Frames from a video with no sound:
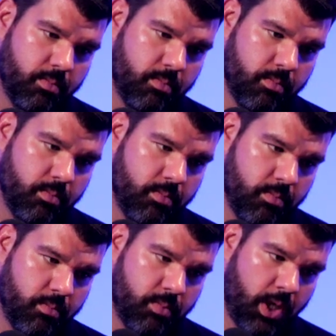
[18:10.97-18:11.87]

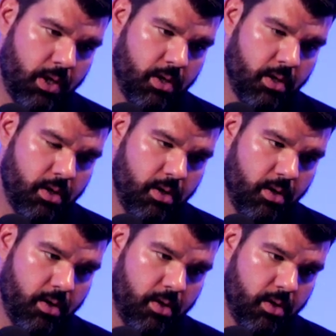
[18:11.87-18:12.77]

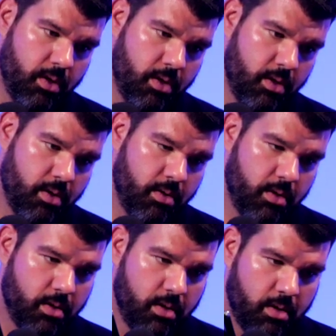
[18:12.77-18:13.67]

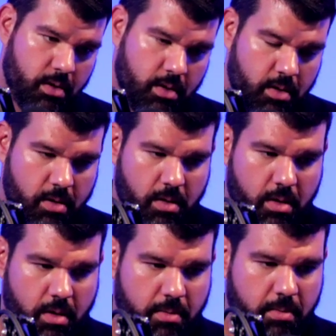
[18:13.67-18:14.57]
(silent)